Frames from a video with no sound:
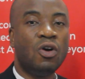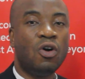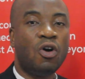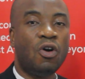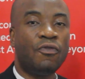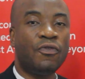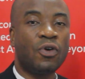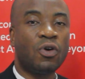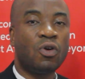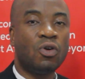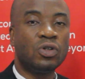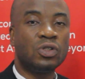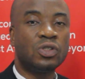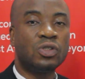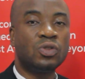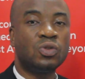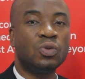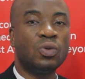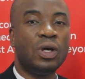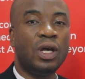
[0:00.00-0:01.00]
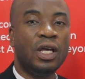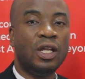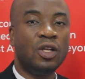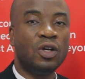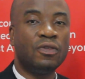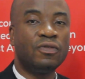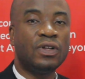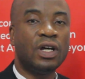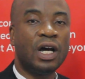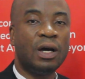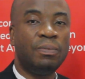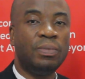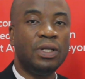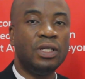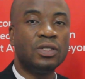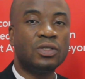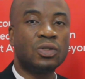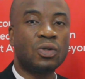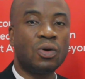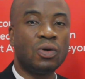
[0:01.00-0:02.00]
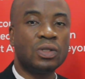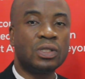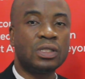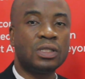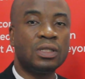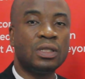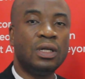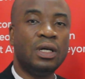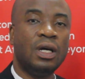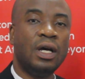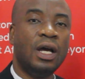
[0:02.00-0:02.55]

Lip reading: of a court to any of the appellate courts.